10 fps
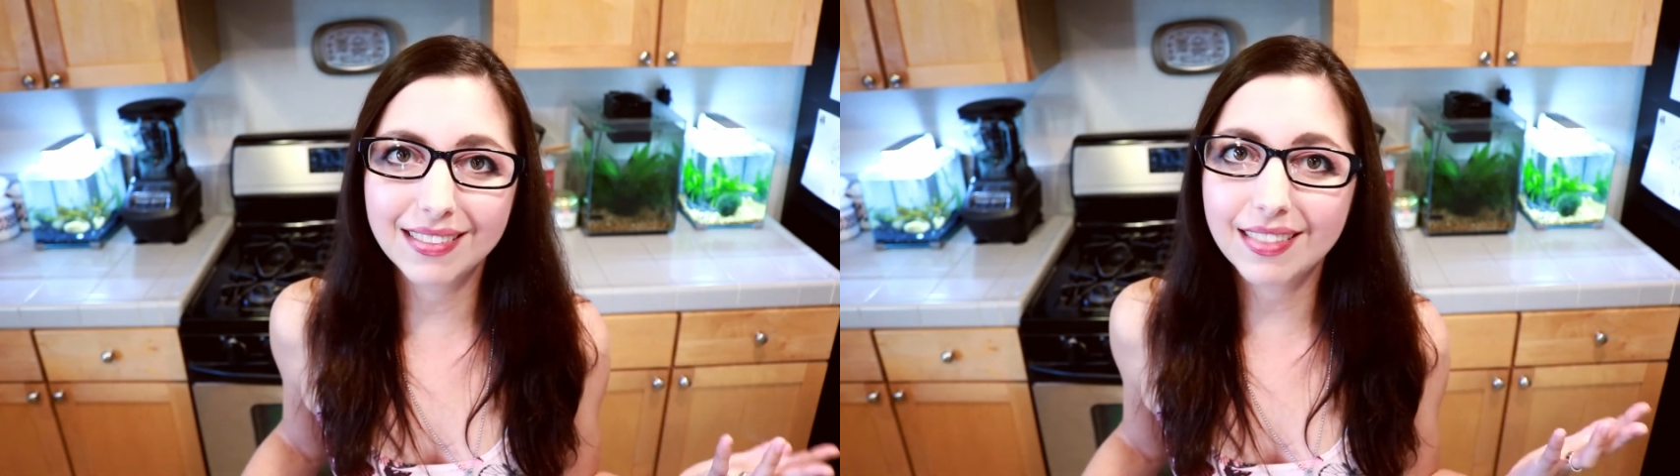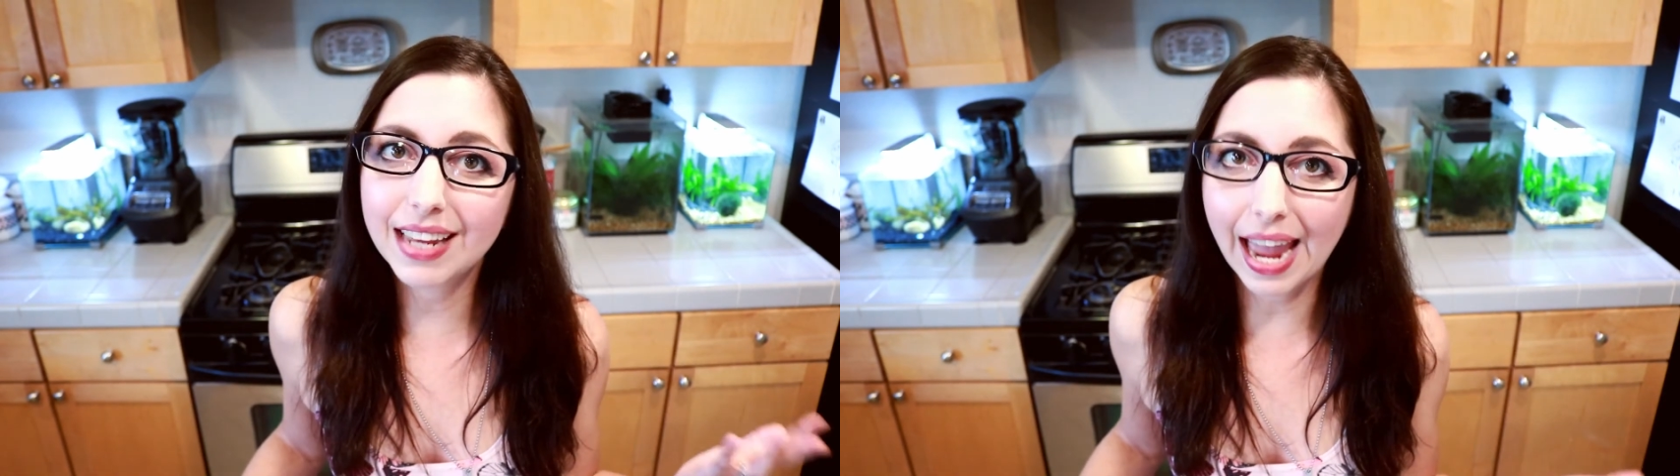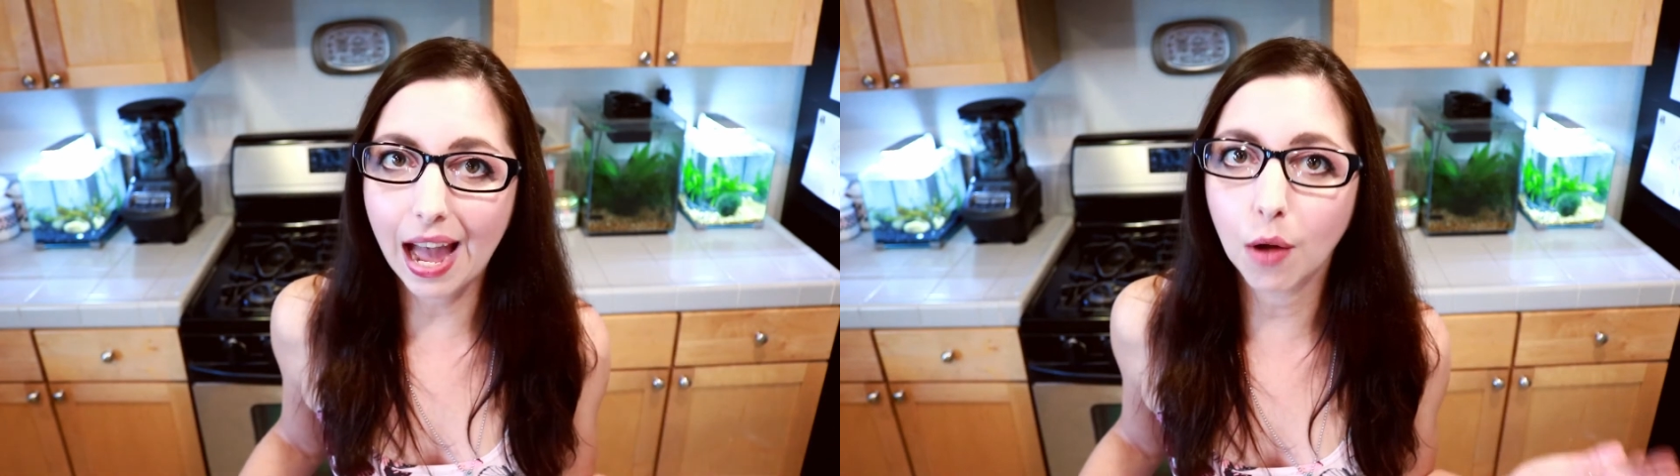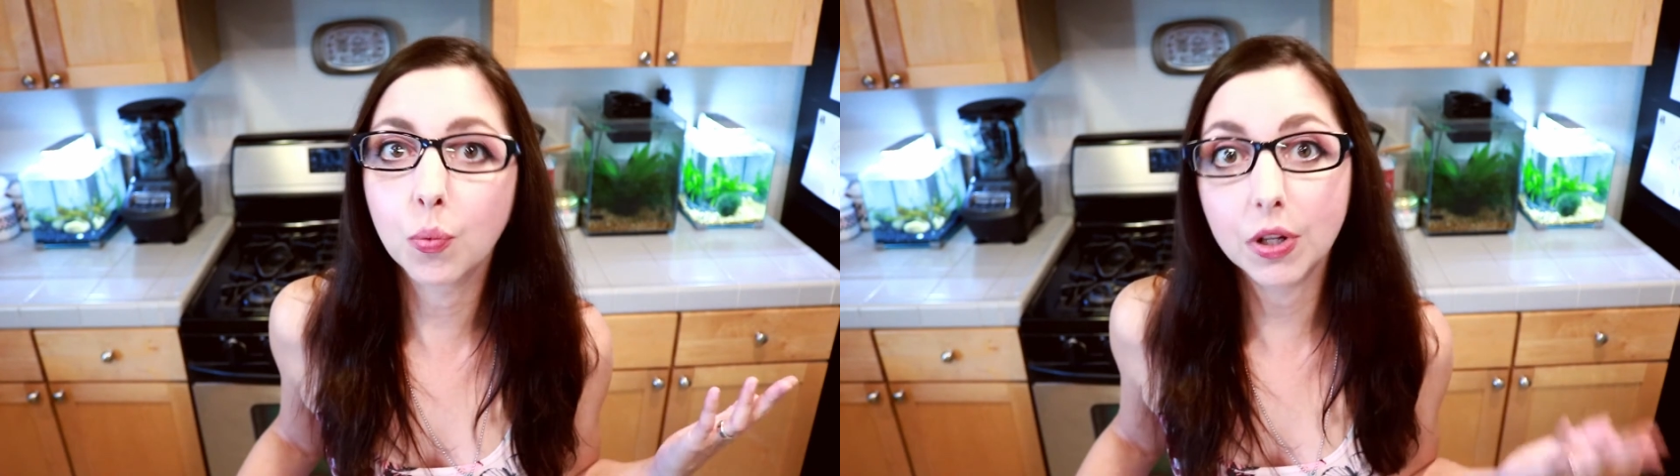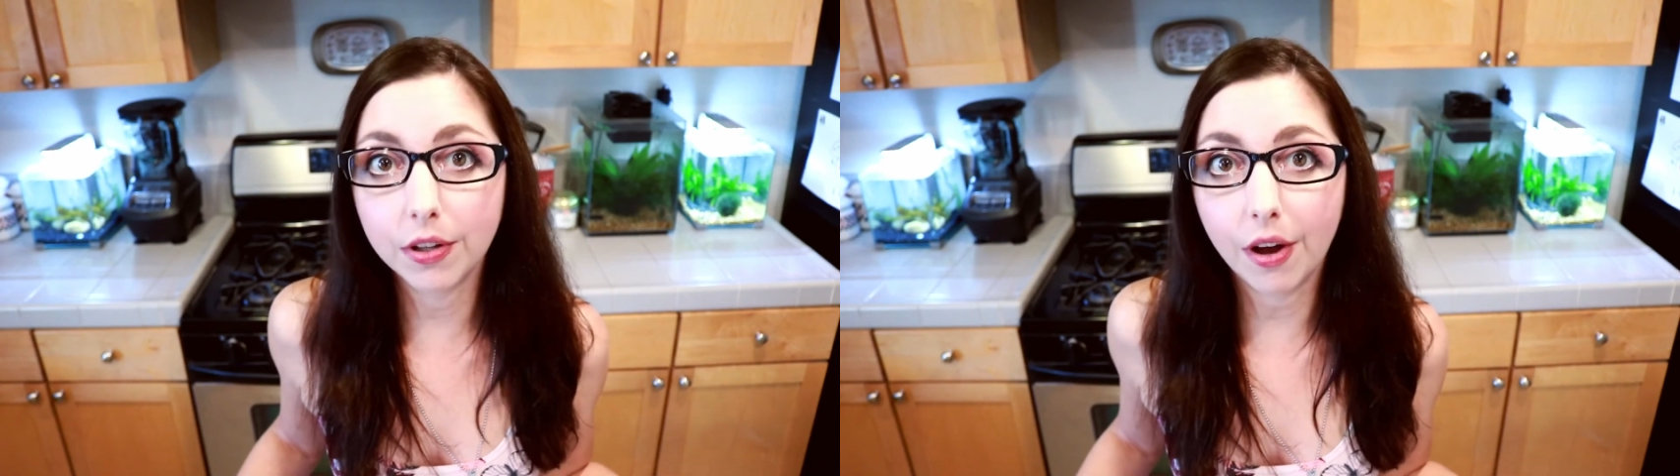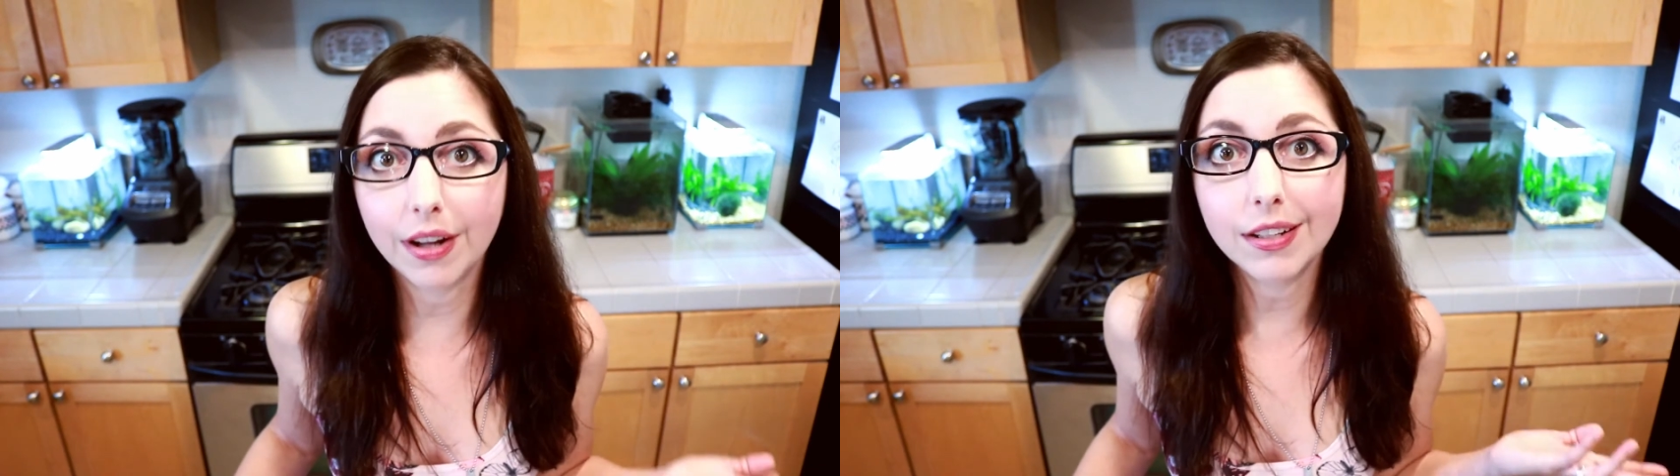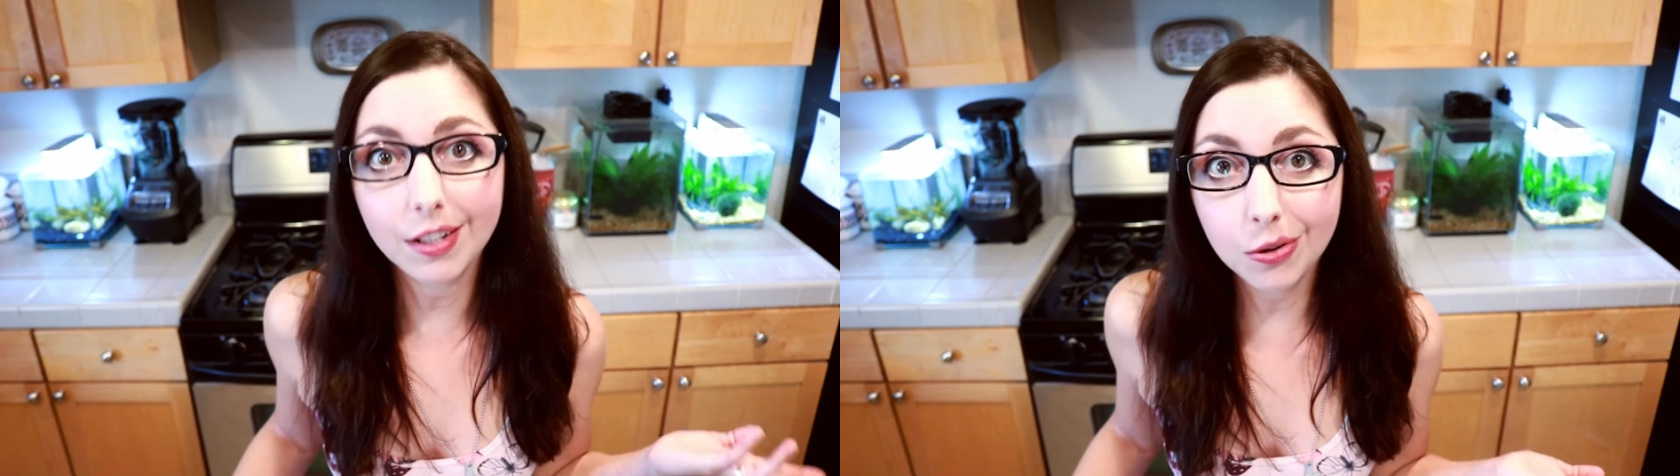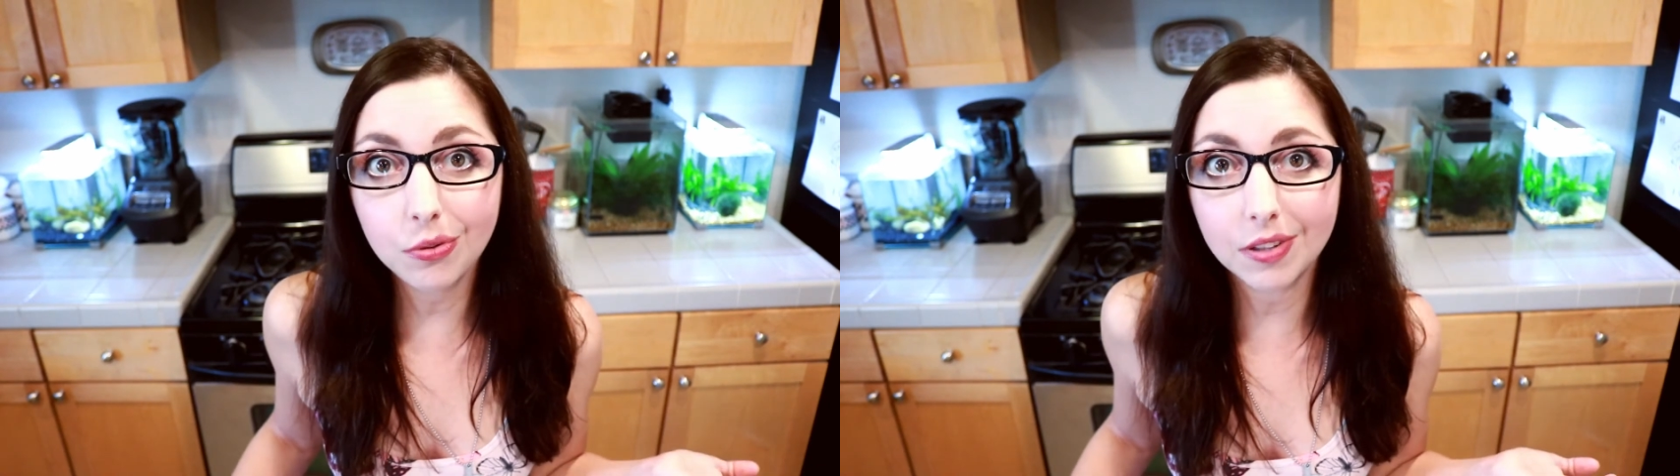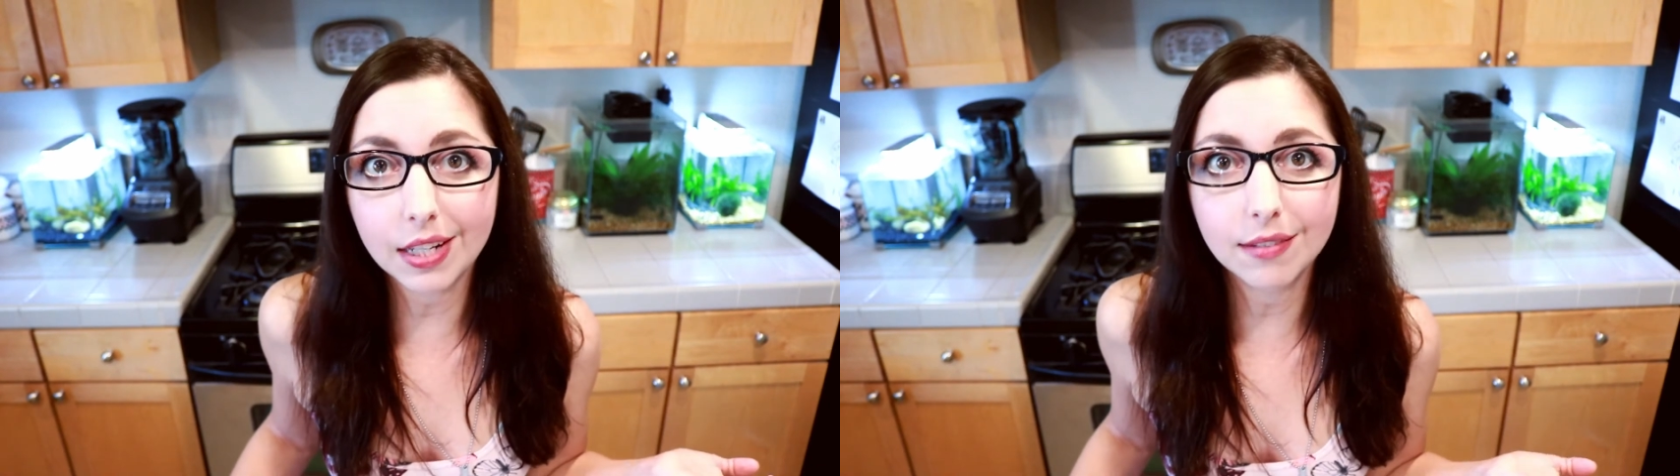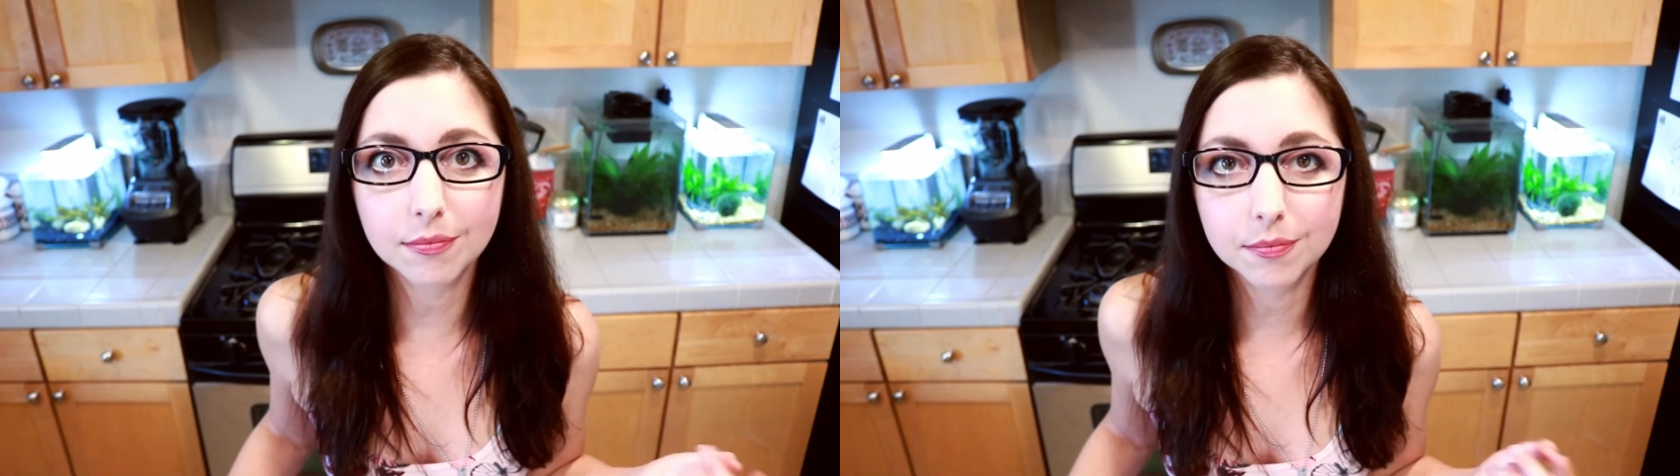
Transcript: that the cat will not use it.